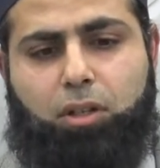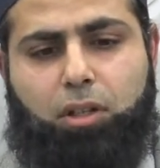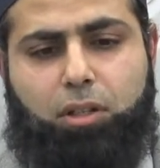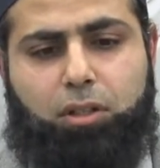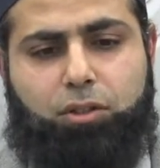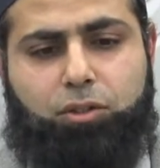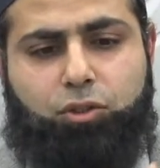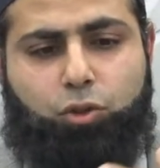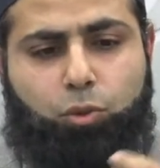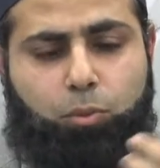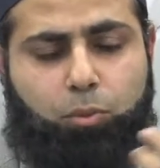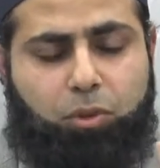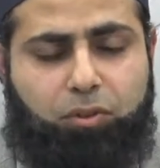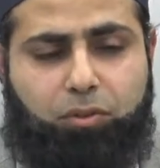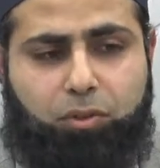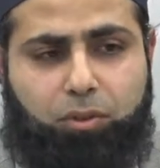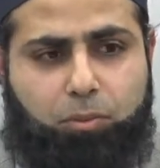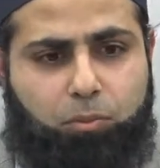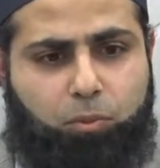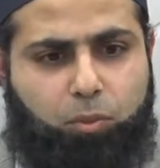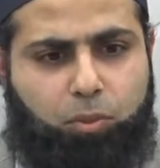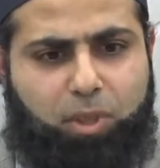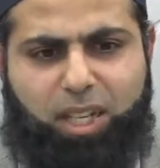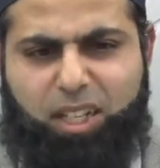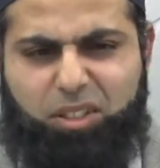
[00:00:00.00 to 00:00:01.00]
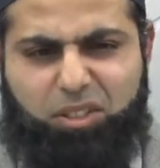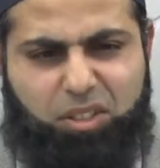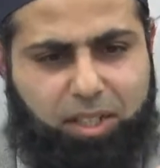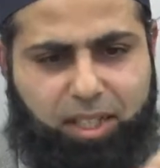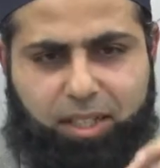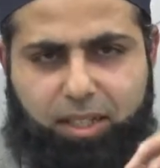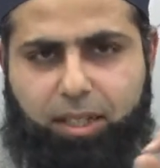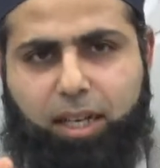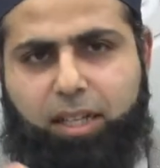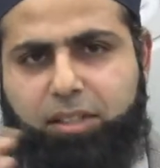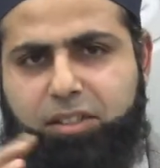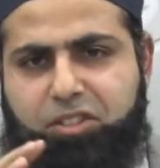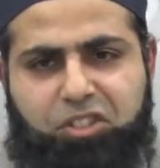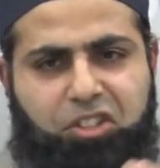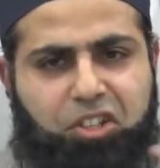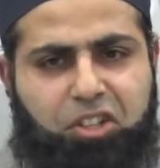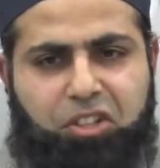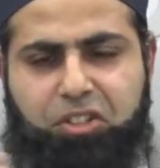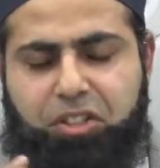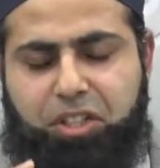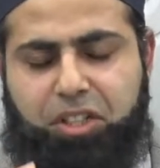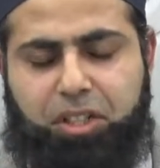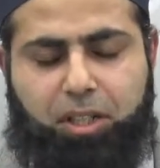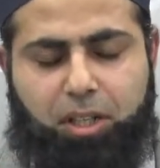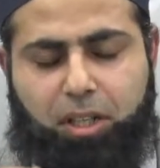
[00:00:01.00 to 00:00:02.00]
Some of them like to get their hands
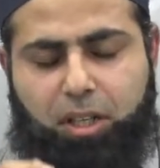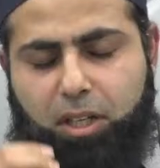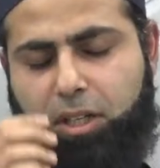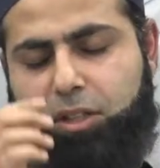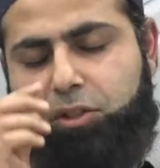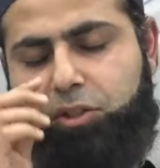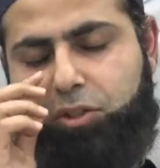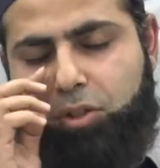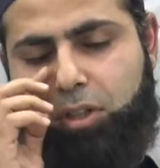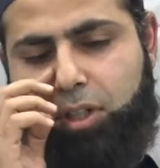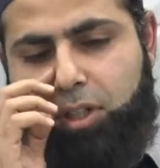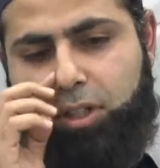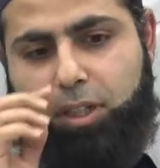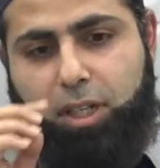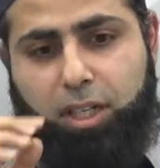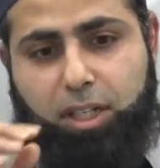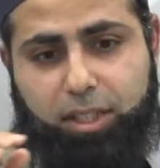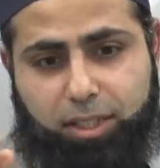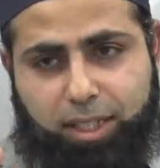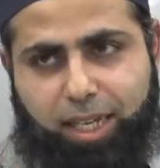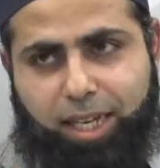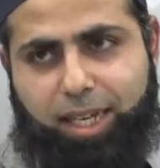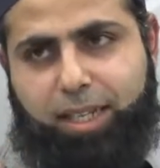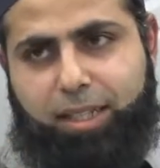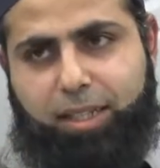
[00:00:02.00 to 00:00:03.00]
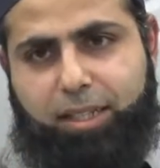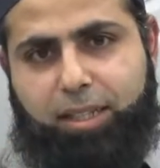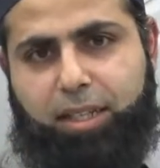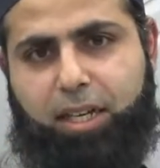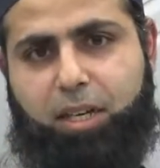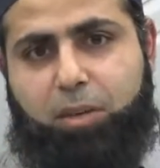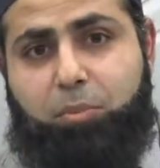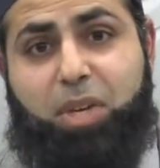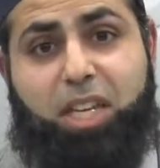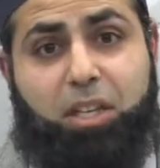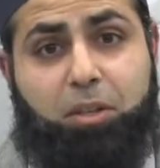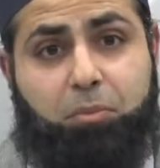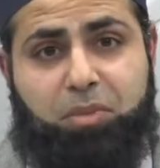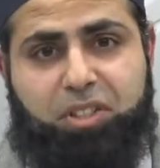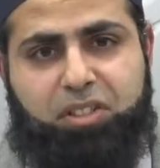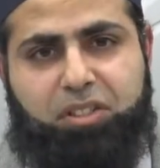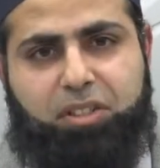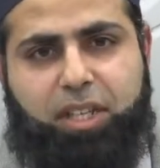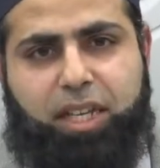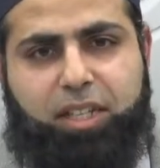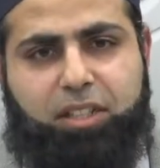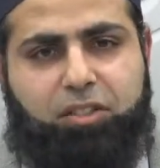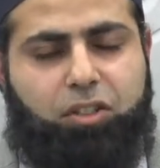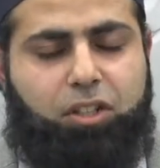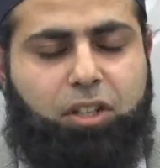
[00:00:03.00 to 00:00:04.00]
dirty and get in there, make
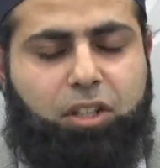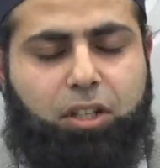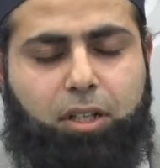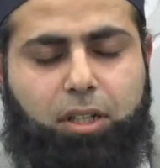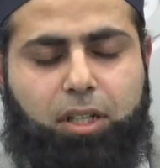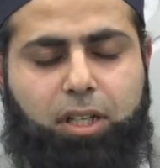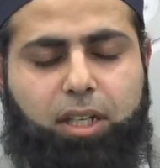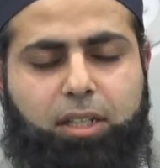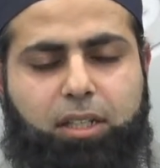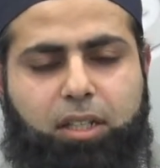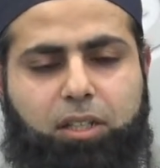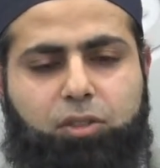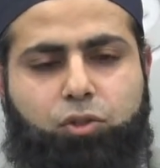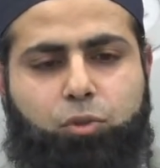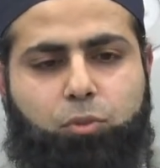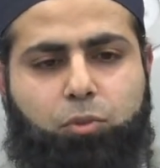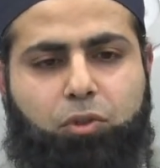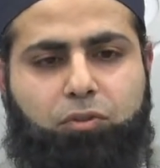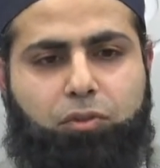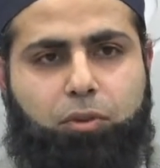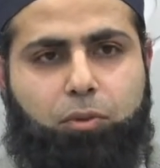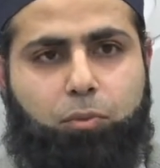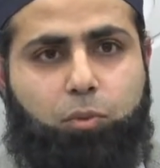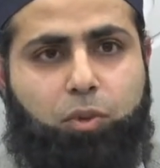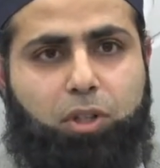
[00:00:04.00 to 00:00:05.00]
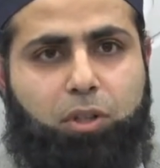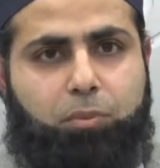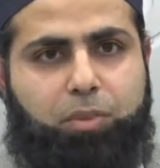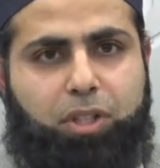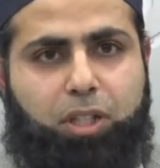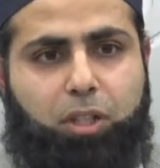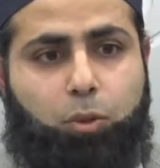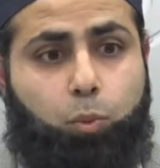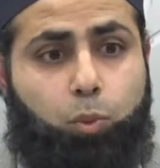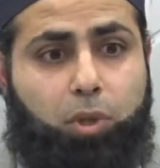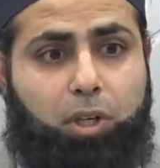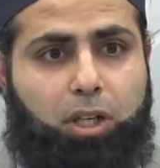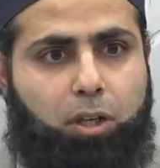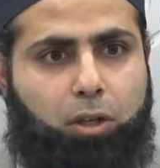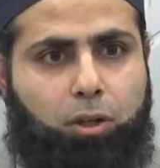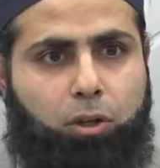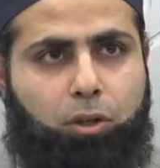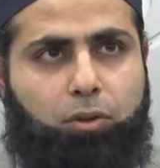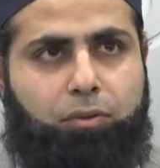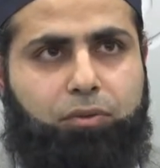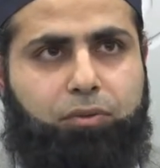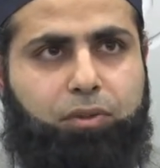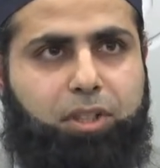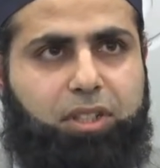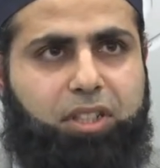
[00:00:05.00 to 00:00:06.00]
mistakes and learn like that. Some of them will
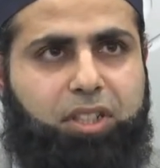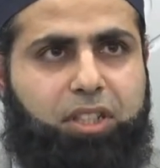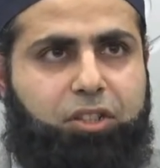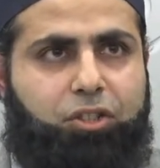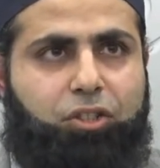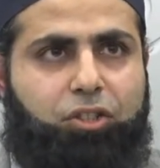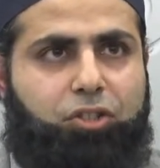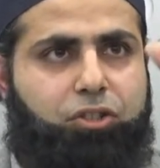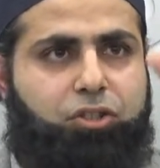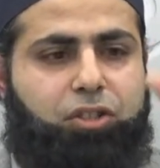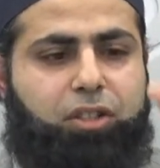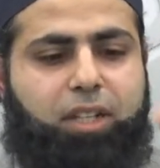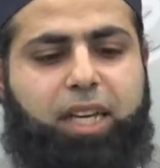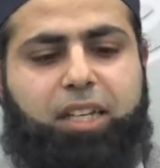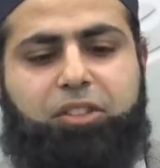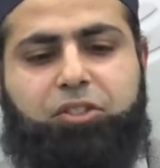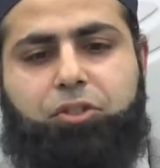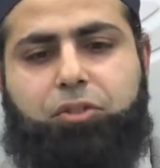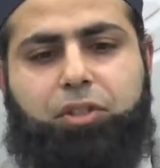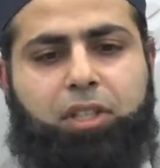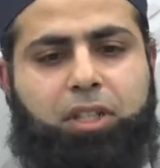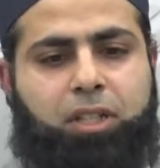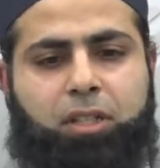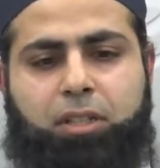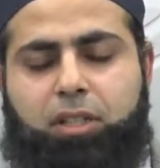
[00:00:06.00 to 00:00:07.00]
love the teacher just lecturing